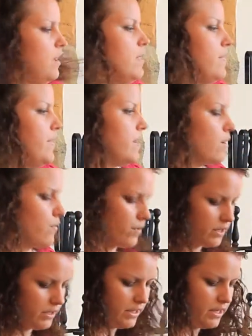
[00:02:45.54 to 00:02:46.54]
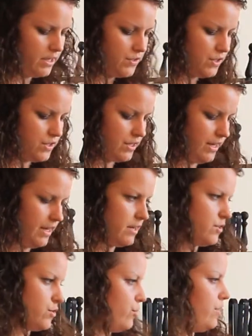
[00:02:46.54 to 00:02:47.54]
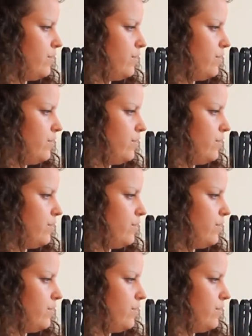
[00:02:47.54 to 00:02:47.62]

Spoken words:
that are really easy to get into